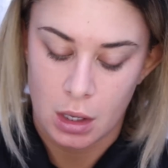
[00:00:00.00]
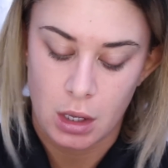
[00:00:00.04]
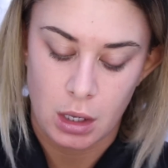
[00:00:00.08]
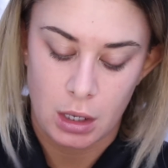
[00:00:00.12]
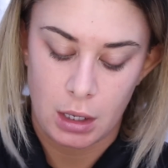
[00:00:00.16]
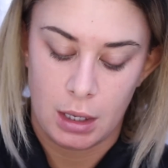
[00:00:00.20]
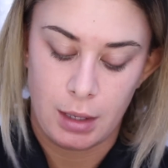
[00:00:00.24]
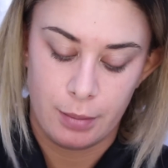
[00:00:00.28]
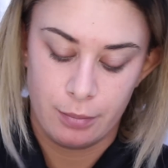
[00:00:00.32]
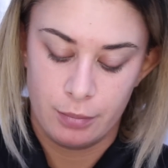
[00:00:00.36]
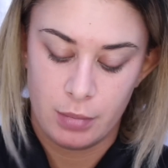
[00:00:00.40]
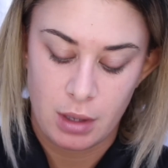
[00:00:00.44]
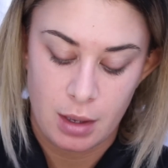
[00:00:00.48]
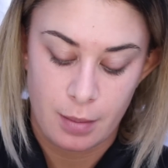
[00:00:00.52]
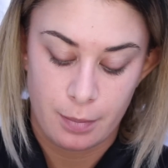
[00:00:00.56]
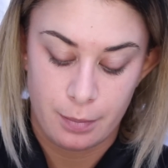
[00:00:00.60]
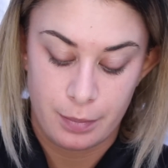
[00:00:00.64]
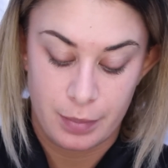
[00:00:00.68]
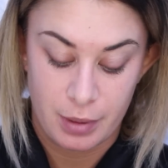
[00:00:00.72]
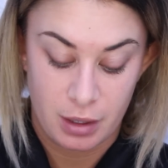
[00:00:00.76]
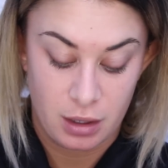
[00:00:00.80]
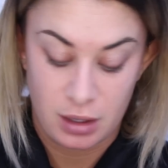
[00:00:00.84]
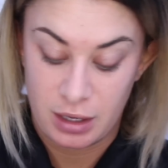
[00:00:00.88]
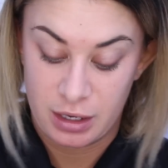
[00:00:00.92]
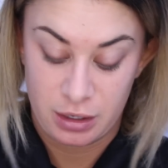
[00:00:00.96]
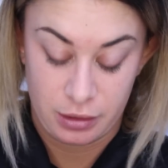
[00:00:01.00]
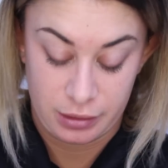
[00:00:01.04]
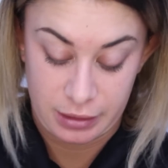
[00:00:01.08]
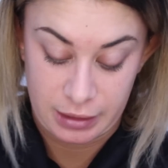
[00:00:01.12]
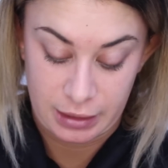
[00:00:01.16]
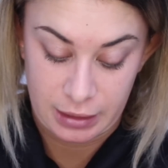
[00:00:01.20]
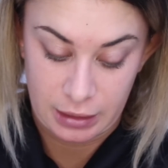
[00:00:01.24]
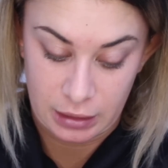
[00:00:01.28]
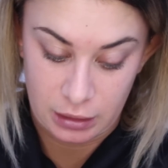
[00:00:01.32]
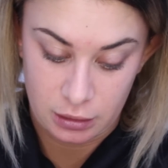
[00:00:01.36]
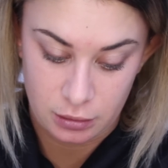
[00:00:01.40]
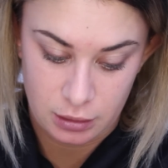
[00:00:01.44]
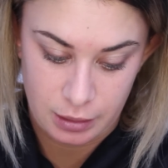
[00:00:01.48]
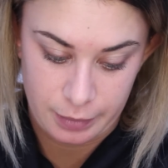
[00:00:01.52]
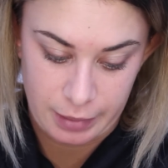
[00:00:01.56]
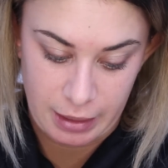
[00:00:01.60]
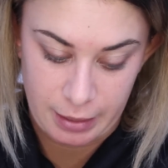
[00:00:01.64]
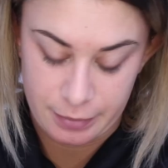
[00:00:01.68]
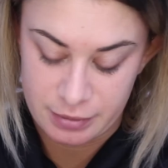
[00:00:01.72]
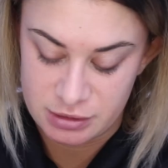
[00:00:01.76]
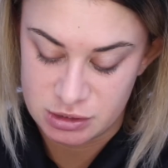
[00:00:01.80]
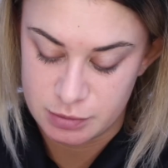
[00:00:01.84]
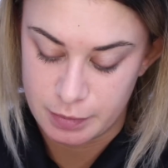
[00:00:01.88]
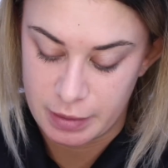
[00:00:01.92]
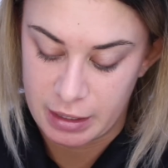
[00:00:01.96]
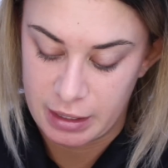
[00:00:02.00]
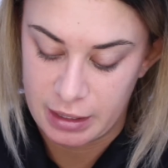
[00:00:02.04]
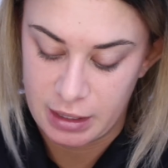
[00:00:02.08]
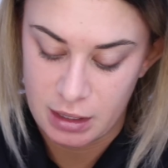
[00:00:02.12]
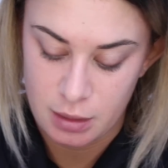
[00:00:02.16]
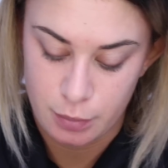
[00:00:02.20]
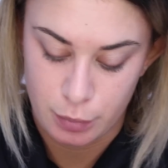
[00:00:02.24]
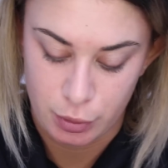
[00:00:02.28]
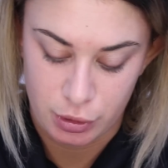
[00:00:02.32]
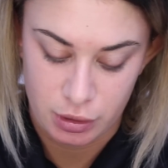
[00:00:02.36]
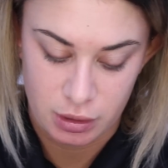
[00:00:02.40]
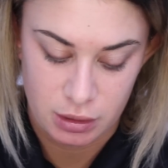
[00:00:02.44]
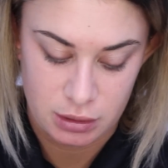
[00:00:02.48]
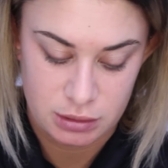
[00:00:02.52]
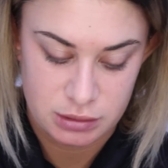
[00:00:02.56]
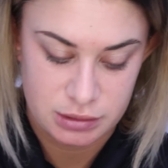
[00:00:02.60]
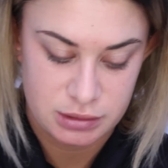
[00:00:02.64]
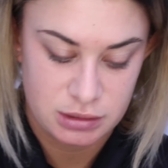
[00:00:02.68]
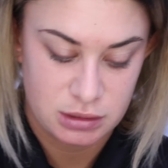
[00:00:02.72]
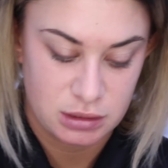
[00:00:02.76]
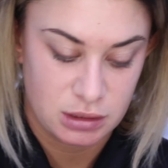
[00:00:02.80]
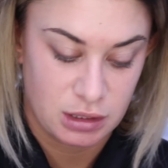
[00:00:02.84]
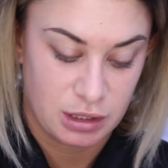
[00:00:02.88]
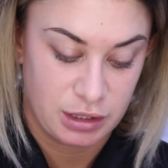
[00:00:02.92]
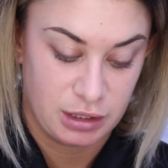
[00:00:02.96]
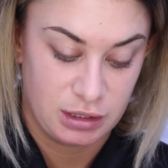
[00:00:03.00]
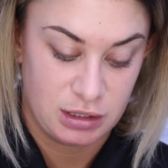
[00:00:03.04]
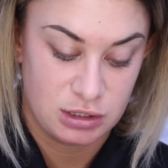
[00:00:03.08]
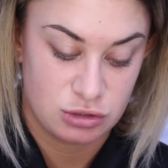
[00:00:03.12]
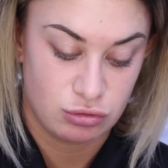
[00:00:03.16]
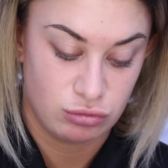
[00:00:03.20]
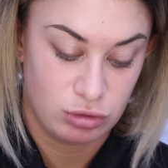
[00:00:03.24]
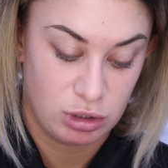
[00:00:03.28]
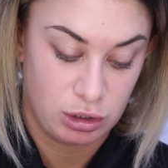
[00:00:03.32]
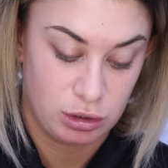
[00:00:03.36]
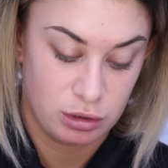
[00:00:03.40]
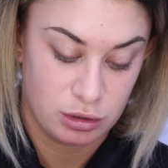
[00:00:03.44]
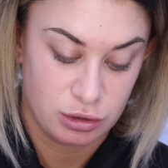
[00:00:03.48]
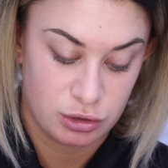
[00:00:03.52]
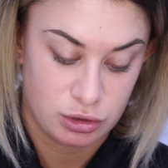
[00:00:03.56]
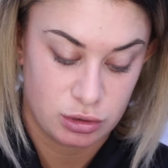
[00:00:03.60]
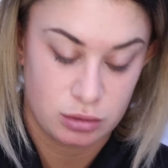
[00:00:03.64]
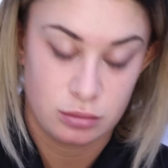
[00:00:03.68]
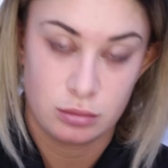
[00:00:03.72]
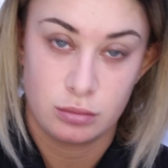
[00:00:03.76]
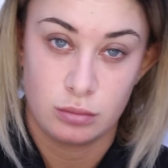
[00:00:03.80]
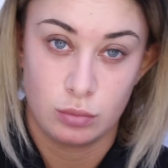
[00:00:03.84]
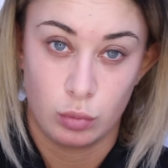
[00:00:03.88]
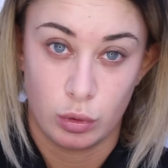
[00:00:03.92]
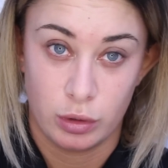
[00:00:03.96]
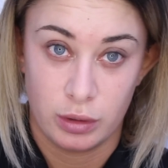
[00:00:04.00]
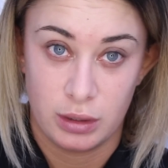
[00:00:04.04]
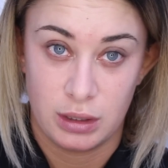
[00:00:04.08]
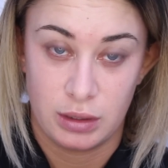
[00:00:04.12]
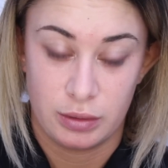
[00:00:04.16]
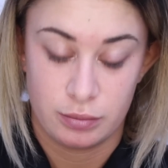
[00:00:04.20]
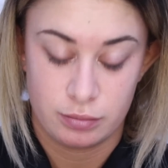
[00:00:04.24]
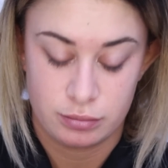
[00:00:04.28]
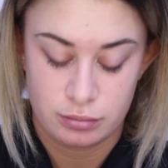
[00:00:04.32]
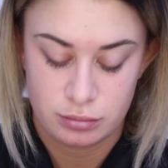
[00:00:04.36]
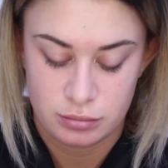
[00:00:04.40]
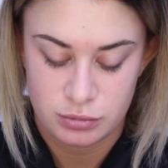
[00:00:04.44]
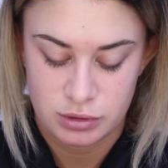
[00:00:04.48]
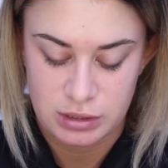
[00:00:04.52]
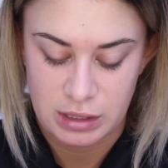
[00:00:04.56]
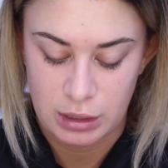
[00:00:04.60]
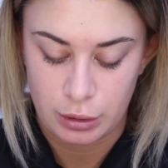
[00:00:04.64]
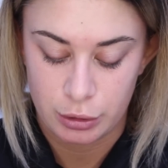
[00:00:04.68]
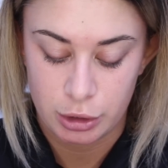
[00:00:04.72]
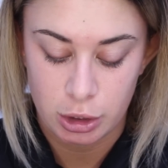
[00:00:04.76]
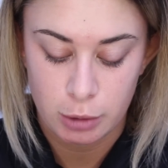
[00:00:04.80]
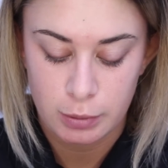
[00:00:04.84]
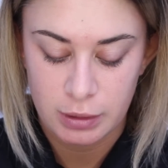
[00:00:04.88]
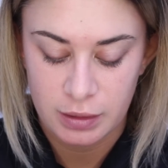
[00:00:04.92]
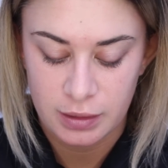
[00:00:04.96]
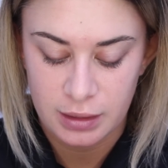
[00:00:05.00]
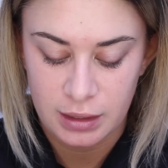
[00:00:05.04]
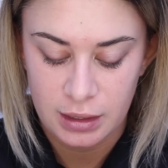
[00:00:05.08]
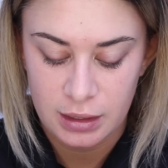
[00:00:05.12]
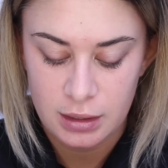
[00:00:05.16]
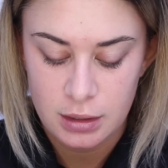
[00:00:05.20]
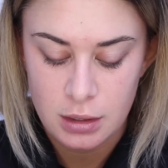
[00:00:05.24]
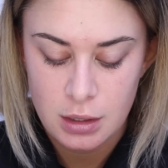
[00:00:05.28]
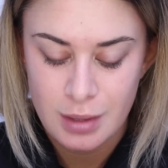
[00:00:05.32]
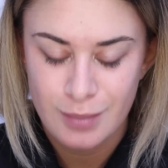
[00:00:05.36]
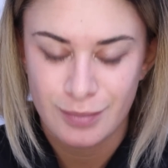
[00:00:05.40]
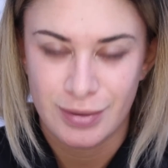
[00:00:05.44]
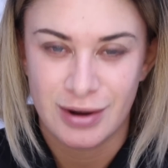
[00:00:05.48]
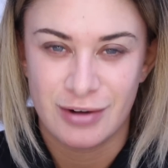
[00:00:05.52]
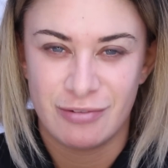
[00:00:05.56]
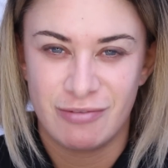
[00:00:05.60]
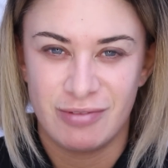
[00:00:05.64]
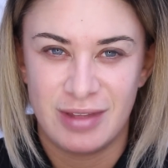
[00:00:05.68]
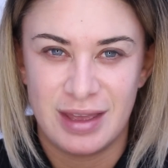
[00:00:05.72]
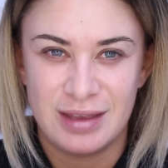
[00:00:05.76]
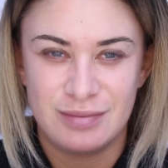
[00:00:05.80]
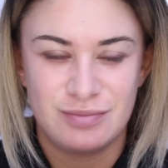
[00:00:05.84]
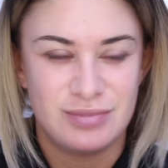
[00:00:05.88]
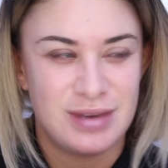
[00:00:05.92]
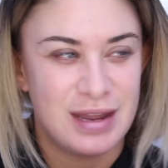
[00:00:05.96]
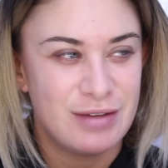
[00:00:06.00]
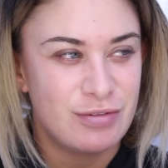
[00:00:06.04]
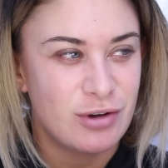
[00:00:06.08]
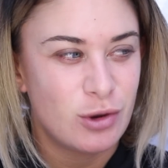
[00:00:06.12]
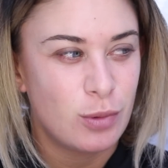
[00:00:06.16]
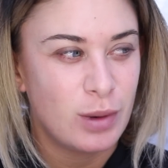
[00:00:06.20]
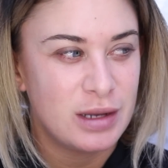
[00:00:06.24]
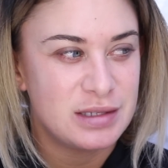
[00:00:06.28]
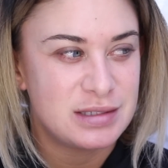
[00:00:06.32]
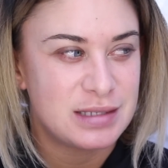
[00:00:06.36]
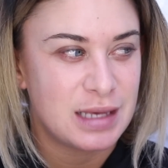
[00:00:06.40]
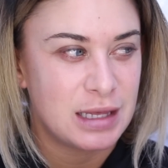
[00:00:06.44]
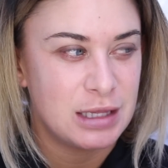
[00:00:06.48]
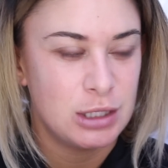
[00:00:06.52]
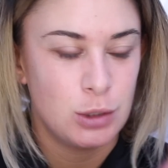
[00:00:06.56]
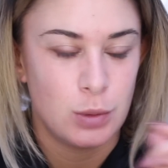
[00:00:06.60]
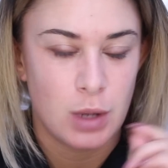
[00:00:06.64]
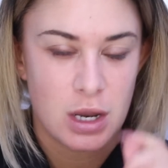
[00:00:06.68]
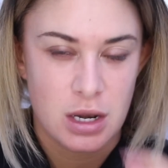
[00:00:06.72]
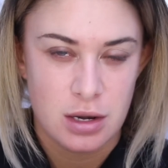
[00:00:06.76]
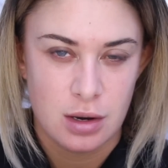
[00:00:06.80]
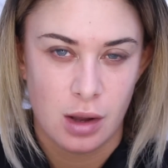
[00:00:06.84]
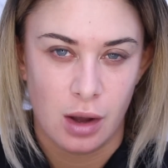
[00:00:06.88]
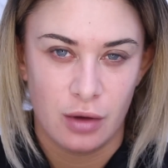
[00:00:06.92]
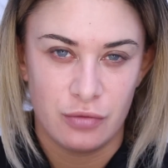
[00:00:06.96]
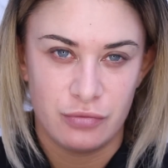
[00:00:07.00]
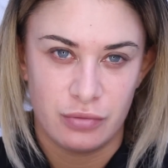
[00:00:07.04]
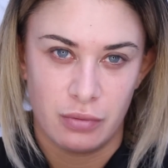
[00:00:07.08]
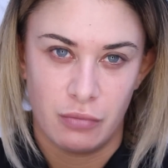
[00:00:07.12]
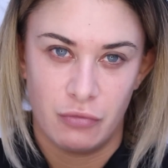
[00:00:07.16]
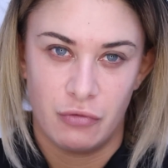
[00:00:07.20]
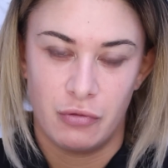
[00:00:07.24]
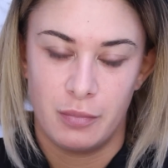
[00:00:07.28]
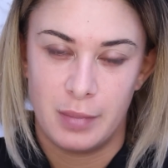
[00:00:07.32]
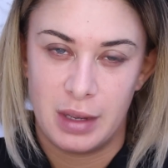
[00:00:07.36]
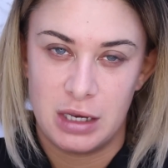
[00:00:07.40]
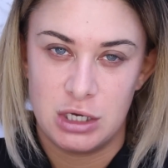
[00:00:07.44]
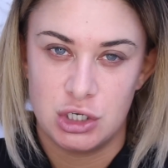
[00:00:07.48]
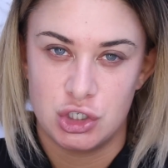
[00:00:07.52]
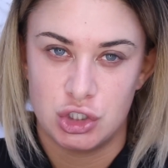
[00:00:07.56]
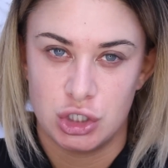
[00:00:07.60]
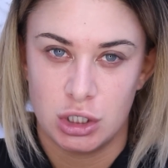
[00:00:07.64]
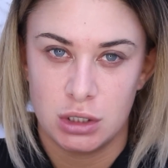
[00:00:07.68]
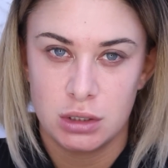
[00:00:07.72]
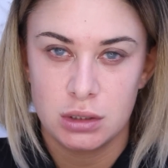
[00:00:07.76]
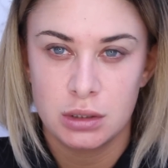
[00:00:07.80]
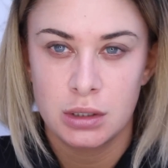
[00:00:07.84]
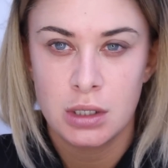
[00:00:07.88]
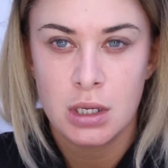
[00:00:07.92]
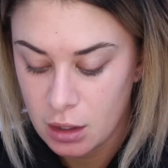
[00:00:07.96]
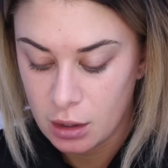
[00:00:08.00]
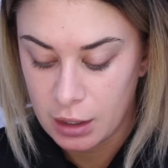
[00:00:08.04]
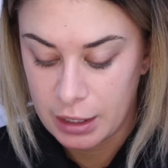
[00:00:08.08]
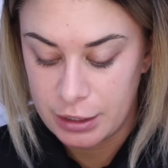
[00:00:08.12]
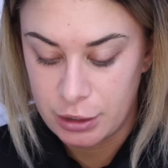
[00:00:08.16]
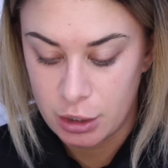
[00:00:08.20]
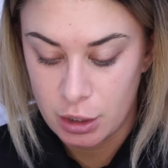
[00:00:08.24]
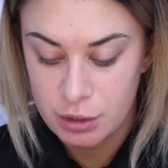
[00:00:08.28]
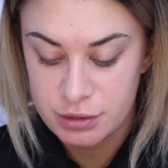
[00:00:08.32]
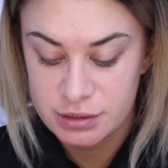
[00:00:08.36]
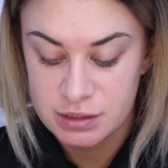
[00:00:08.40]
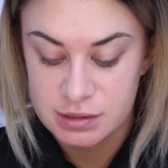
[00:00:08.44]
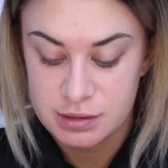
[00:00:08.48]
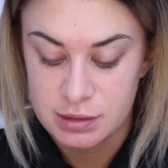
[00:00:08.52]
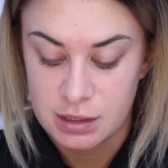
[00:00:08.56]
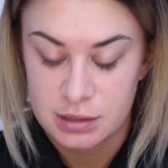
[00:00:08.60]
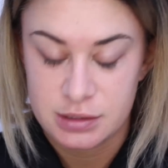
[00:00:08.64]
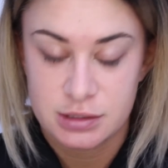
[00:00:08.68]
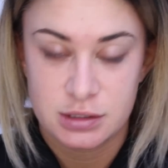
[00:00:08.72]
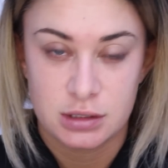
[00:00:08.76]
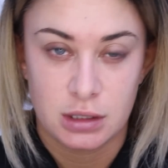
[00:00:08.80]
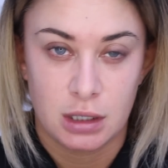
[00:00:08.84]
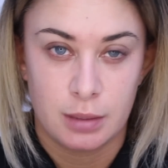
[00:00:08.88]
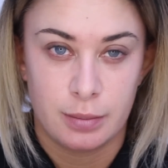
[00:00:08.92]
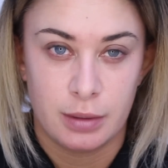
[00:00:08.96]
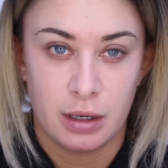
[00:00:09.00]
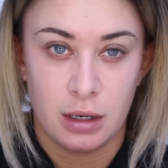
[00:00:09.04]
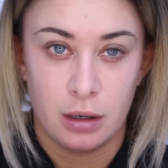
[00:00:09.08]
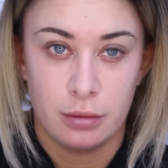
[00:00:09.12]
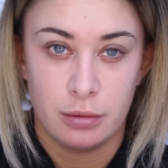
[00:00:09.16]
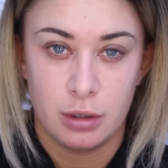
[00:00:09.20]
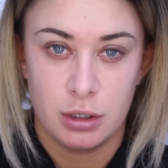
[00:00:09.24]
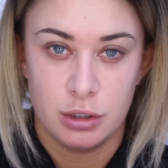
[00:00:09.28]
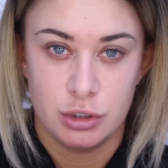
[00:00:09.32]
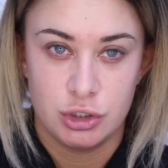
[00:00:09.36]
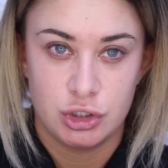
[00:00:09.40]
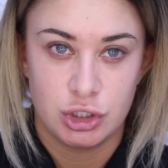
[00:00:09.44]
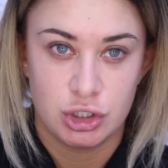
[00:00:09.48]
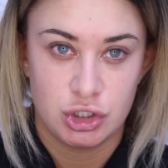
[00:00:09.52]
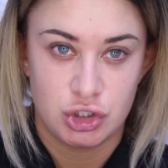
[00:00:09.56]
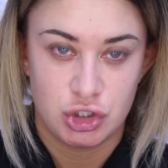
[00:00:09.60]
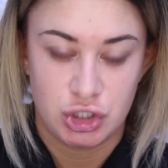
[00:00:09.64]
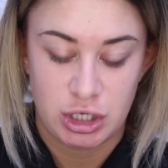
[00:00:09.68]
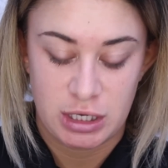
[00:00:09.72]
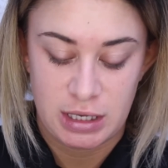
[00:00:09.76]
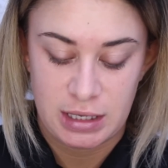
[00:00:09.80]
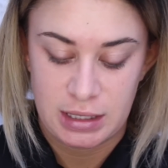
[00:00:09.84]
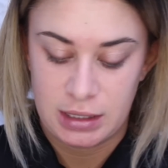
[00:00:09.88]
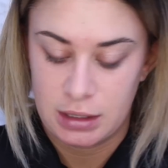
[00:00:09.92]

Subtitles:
But I don't care, I'm happy to pay it because I think it's really good what they tell you in there. Apart from they never quite tell you enough information. I noticed that Star by Riche,